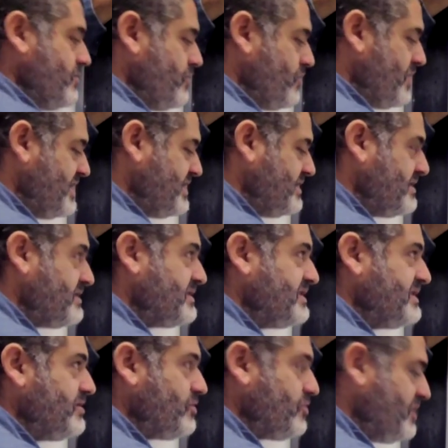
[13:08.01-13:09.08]

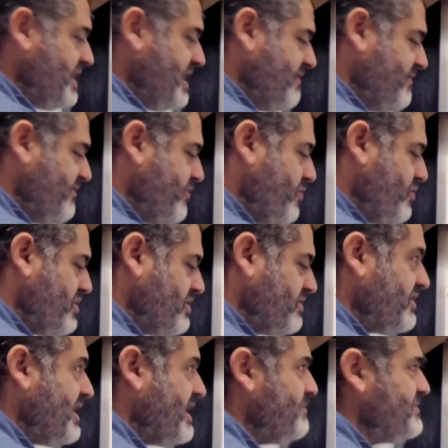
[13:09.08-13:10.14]
1094
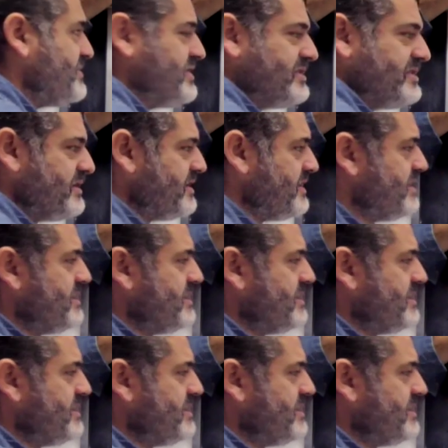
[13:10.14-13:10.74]
times